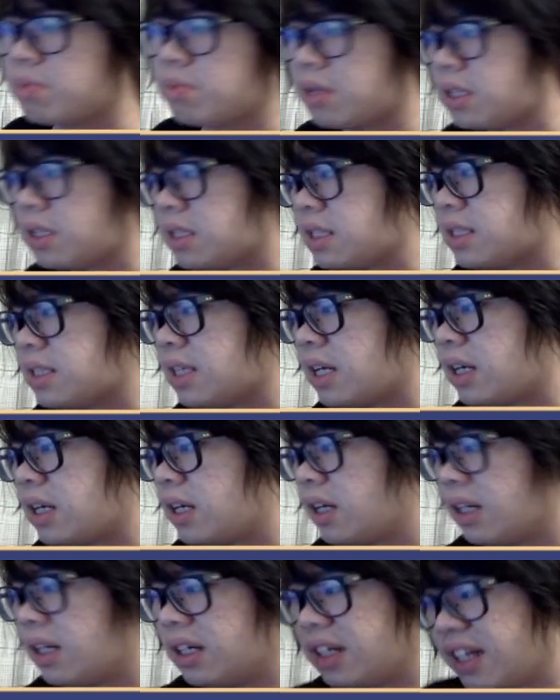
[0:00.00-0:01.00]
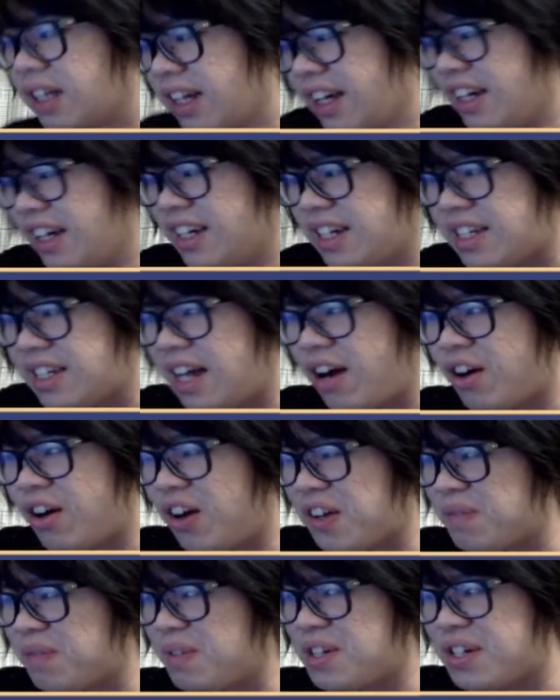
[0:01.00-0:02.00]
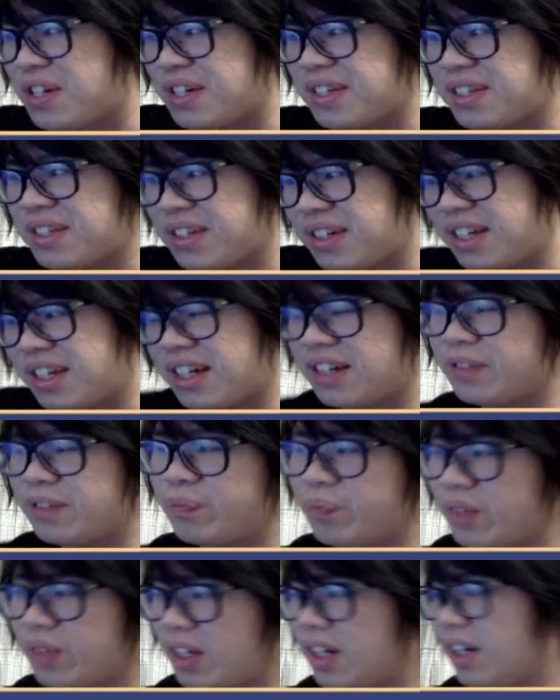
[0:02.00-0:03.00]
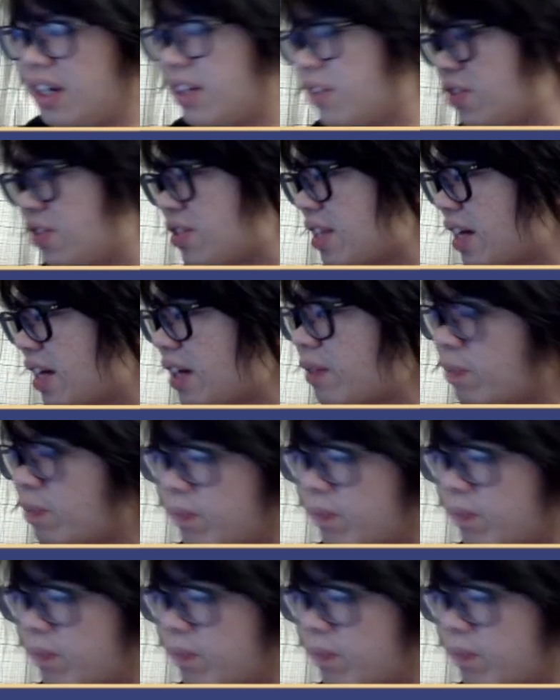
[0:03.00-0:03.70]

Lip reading: because he's at he's out all his PGs. So yeah, there's that.